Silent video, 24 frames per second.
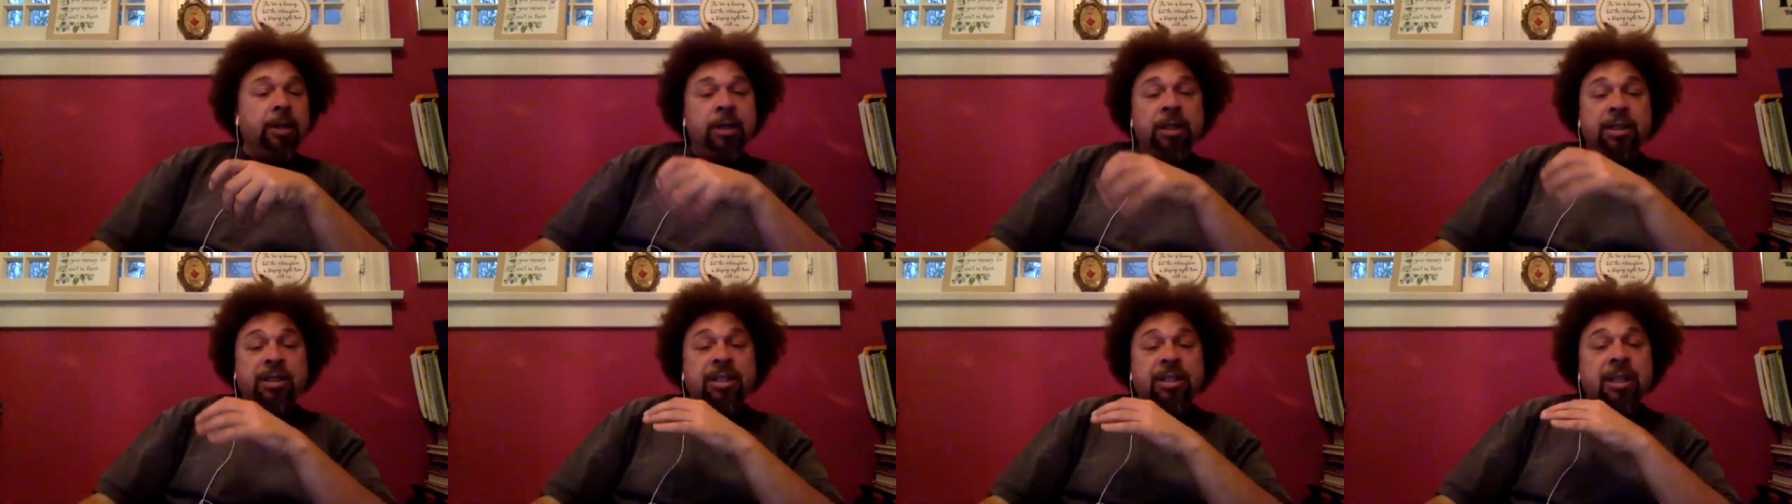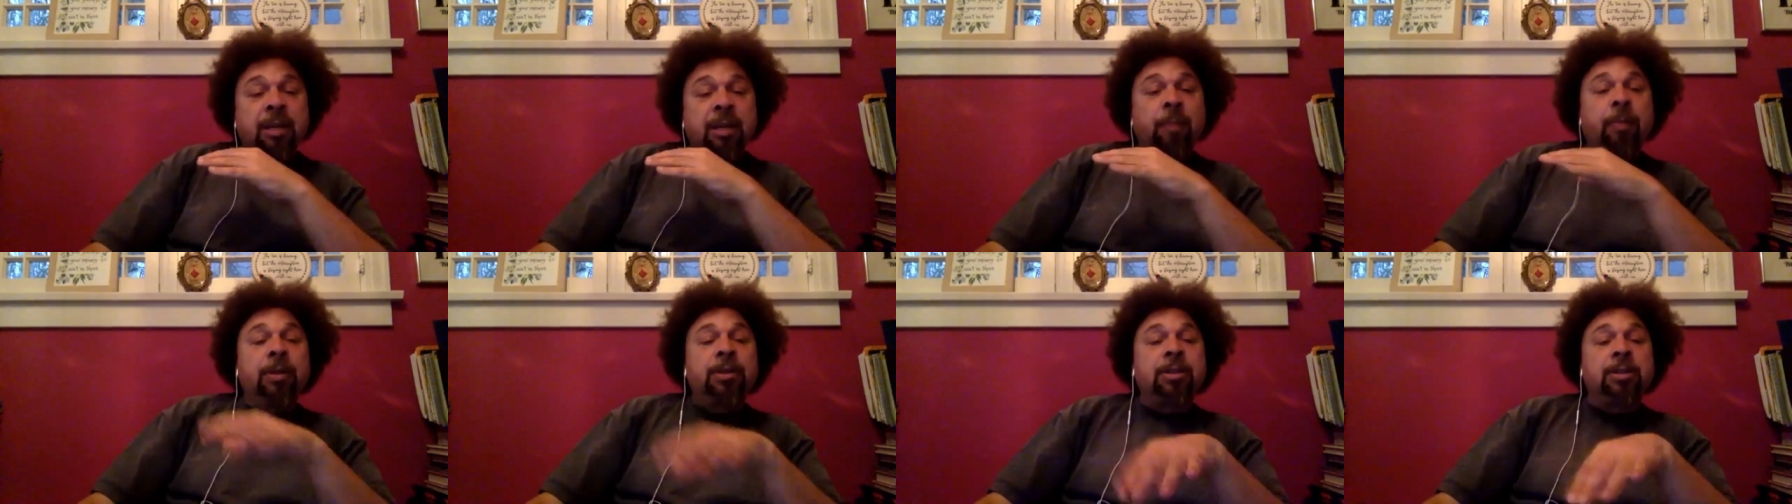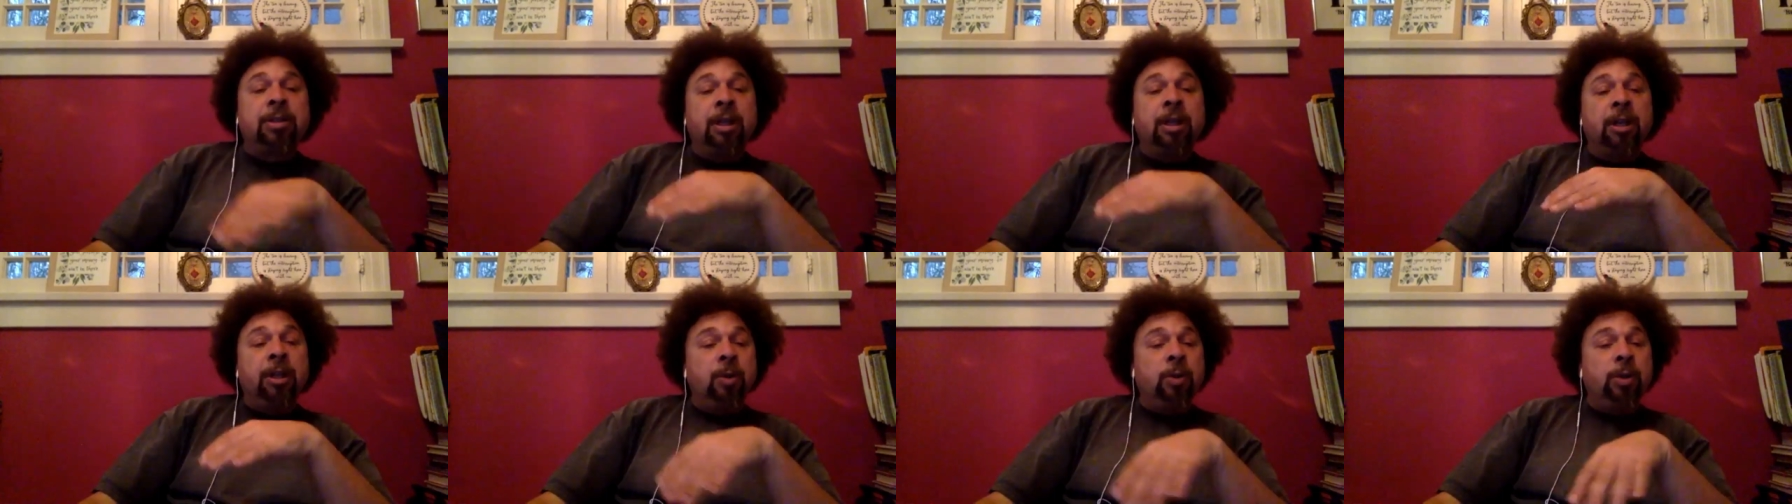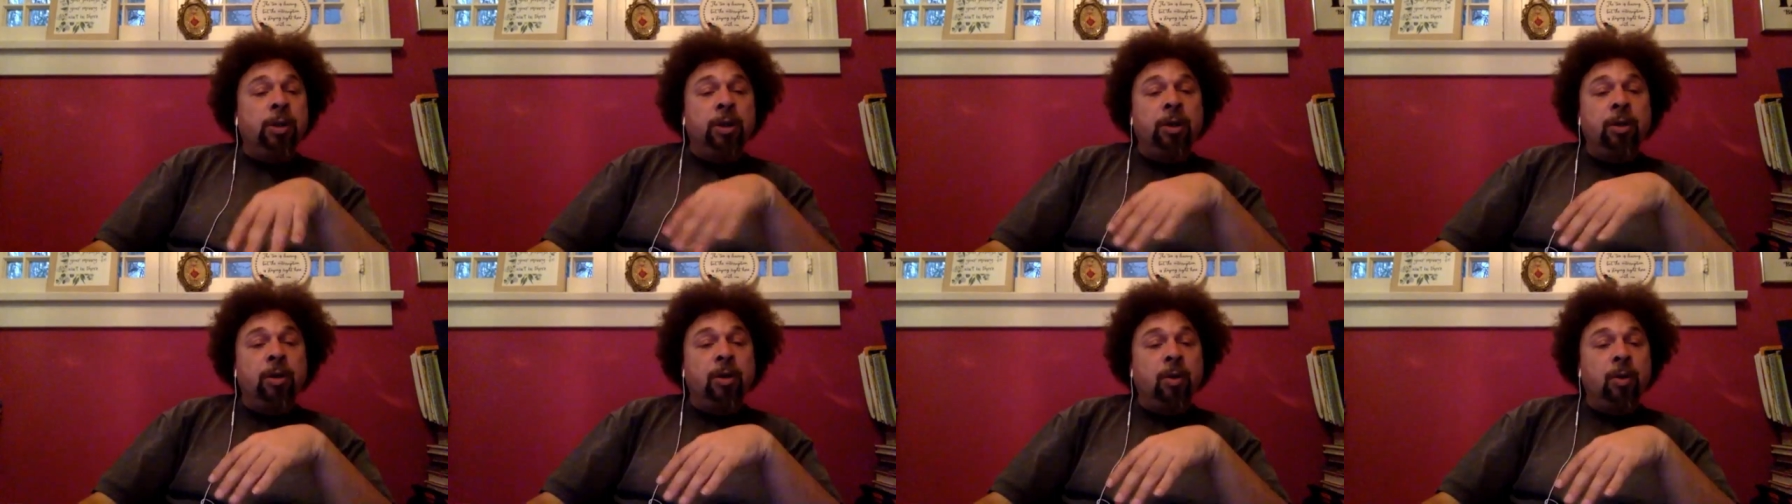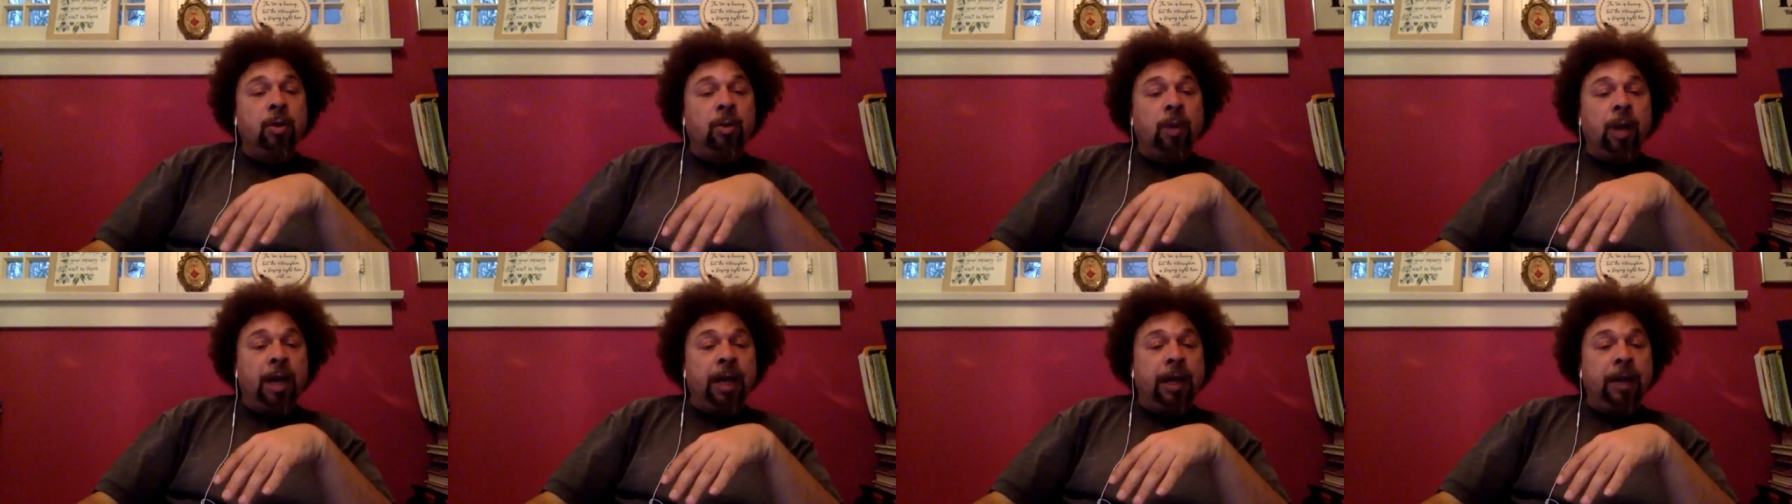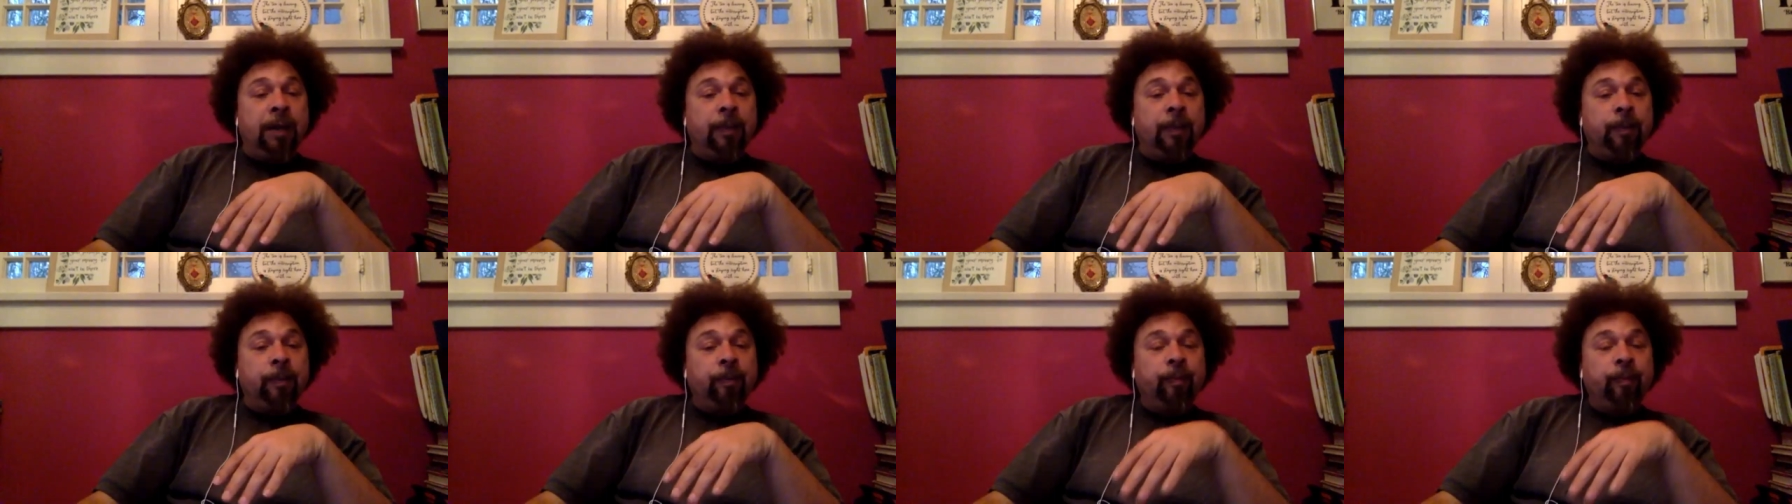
the simplest thing you can do, right?